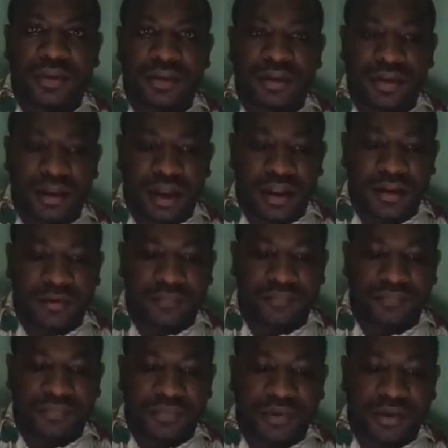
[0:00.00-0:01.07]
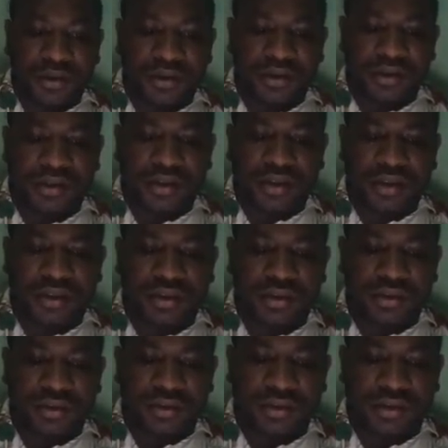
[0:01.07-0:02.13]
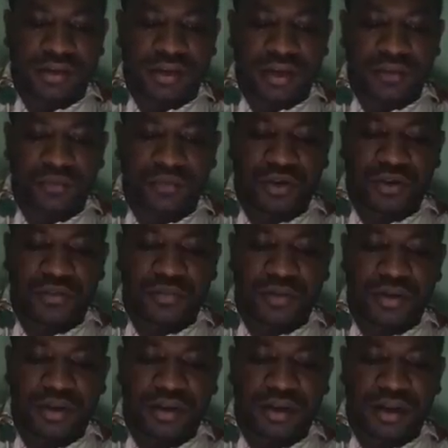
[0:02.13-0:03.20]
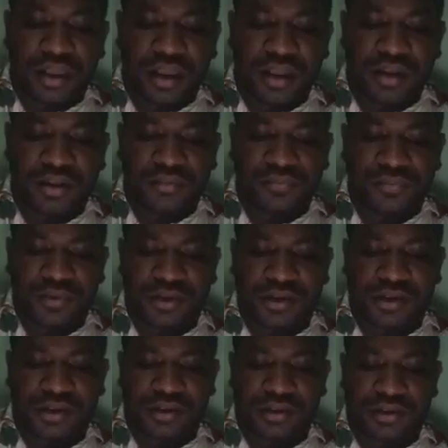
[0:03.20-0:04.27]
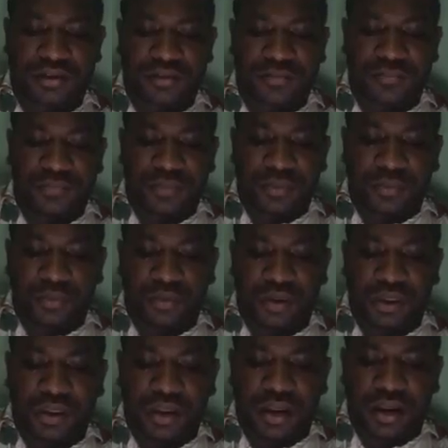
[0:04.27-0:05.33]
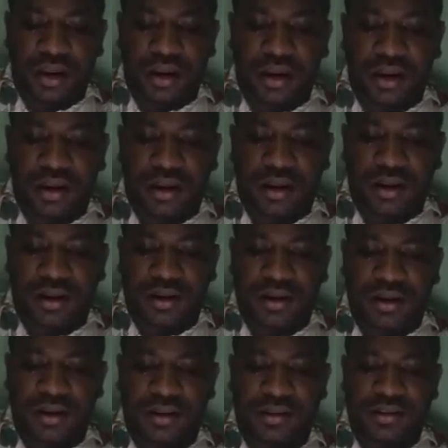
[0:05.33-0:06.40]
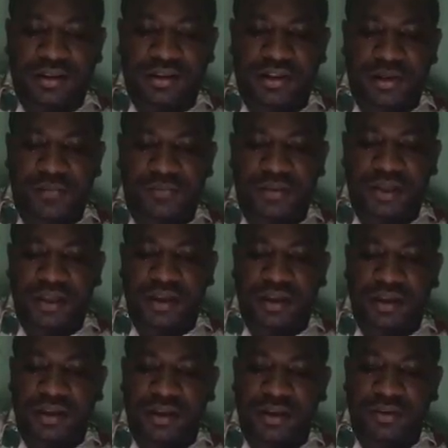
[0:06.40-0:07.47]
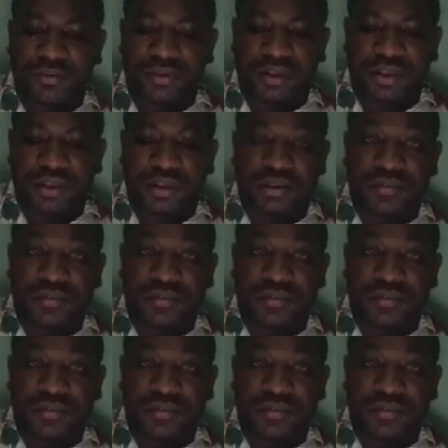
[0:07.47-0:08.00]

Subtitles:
And then the skin will be cleaned first with a antiseptic liquid.